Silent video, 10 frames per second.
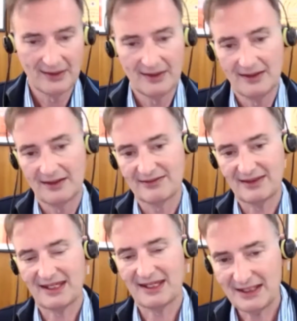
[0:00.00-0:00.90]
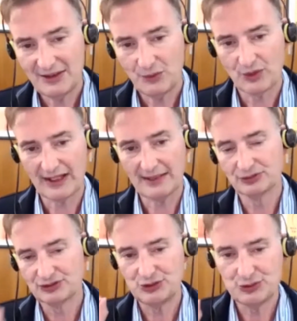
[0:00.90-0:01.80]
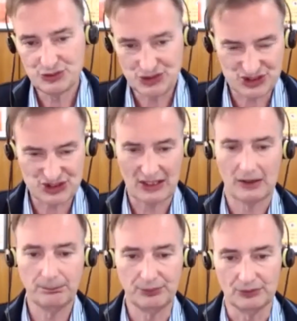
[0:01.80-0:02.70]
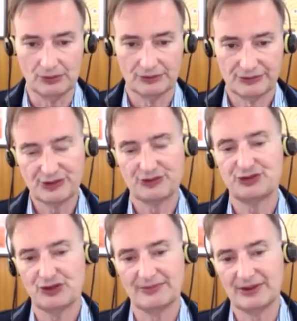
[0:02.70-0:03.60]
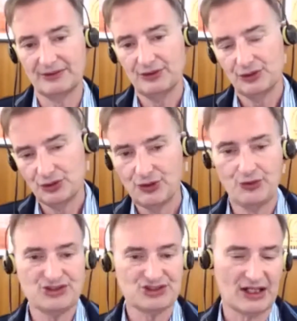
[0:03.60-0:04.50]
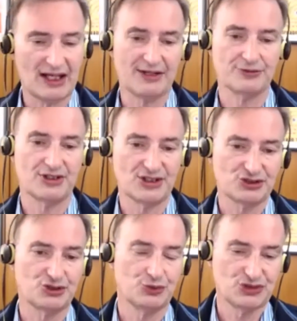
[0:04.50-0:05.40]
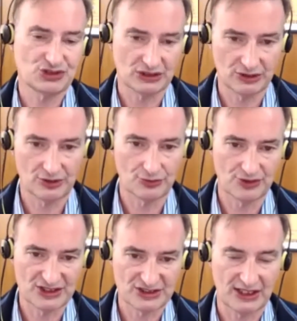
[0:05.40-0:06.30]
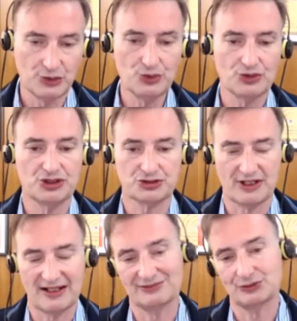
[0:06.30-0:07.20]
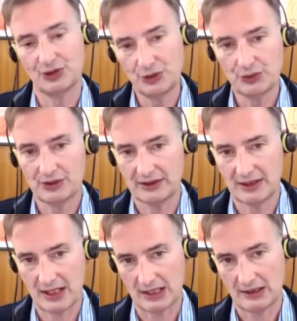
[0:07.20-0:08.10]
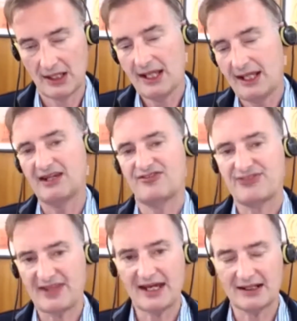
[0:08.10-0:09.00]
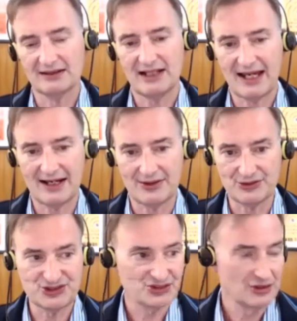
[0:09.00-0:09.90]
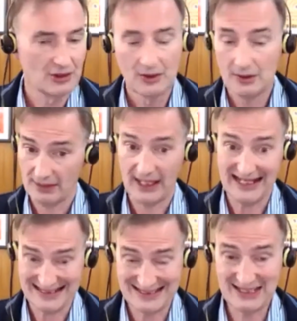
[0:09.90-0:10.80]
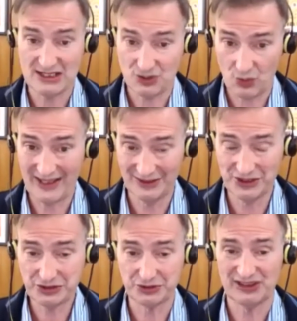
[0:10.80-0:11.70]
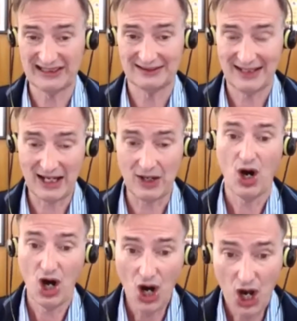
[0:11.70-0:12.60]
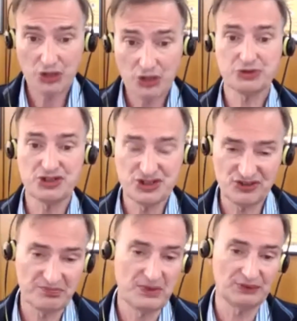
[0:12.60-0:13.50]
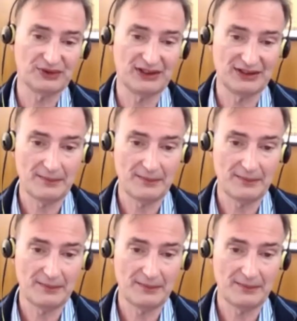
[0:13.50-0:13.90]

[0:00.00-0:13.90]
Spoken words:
they were able to use a scalpel to determine who is at high risk, who is at low risk, and who can travel and who cannot. And if that allows, and it did quite literally allow hundreds of millions